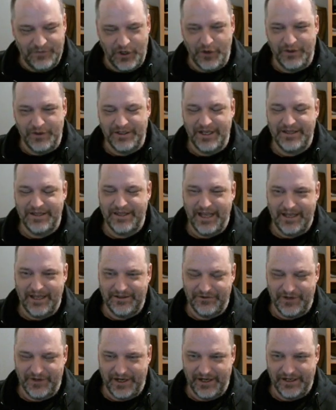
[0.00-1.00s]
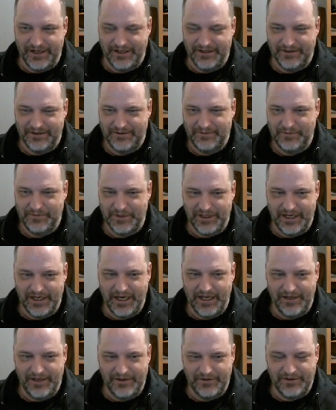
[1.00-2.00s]
No, not that dragon, but
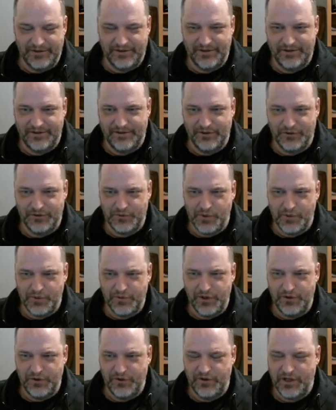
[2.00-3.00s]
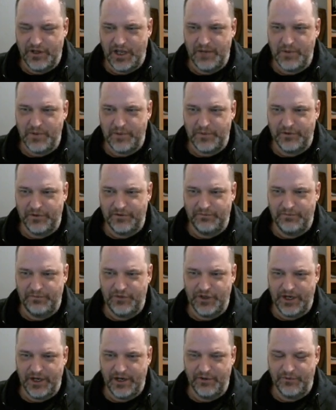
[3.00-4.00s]
there's one where you climb up a
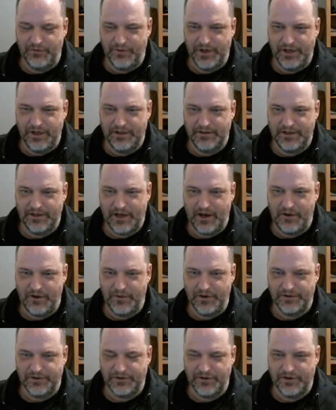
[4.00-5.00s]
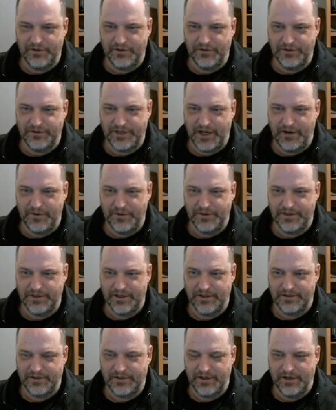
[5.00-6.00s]
giant ring tower, circular tower
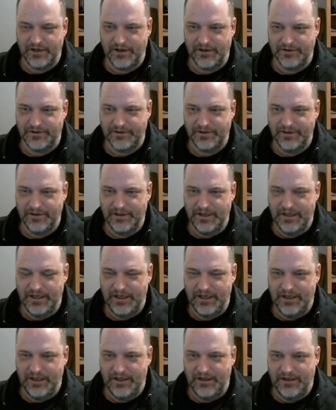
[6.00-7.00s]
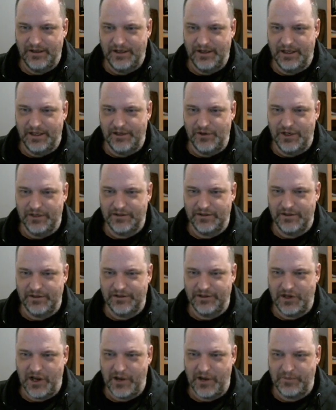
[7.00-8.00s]
set of stairs, and then you get to the
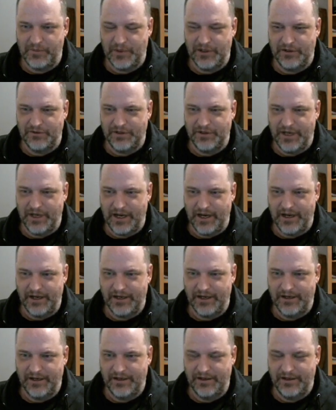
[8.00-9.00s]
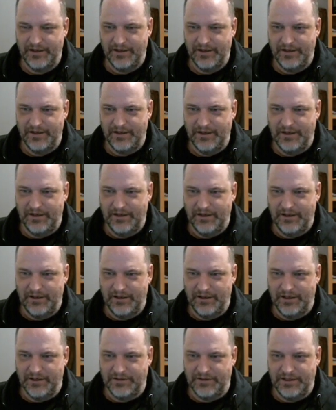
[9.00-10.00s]
top and you die
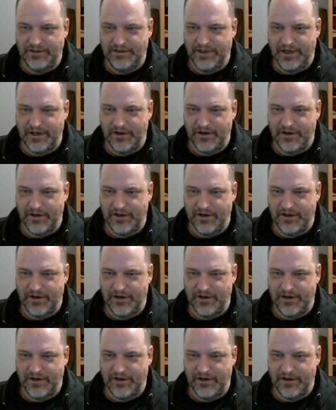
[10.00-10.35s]
because he's like